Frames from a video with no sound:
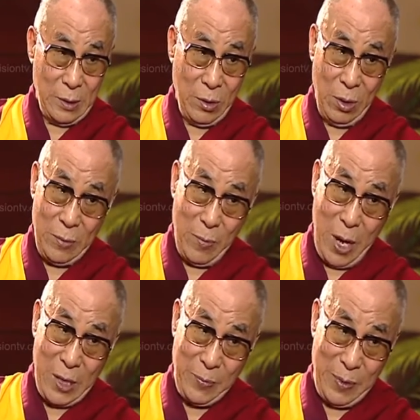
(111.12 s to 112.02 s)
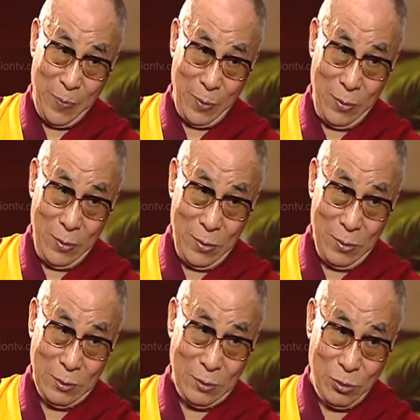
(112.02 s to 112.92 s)
not mad people
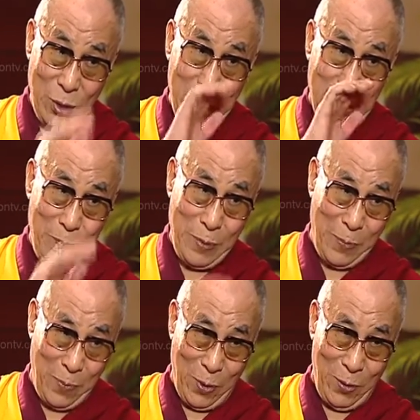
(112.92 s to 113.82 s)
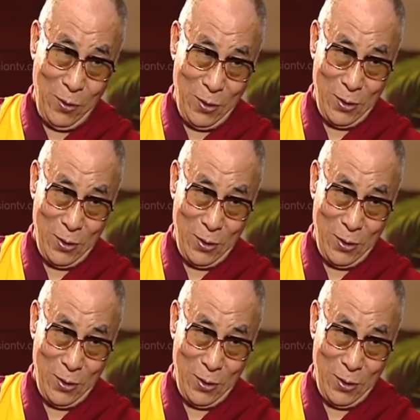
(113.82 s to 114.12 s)
or drunk people,